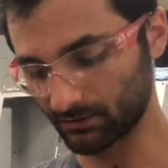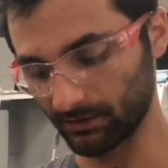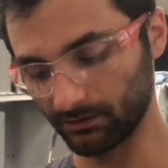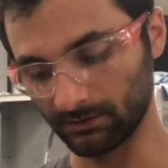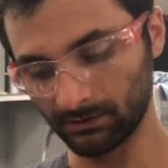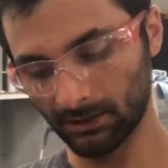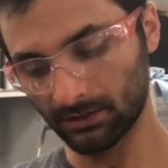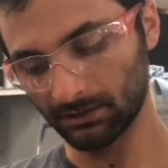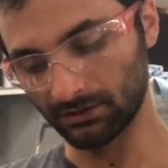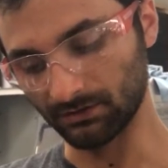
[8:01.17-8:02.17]
What you would
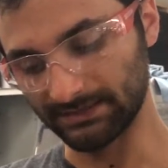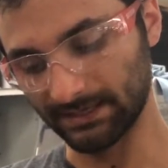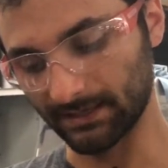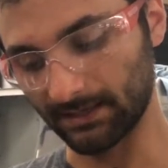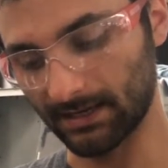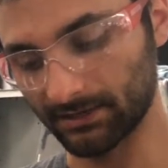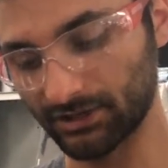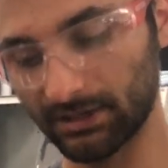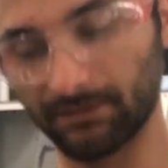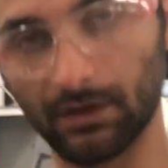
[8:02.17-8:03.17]
do is take a notch
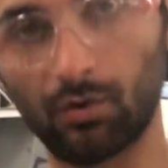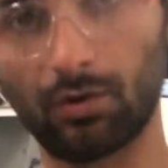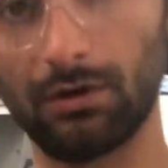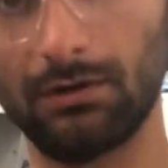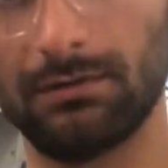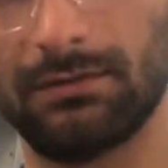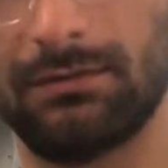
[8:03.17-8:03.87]
out of the corner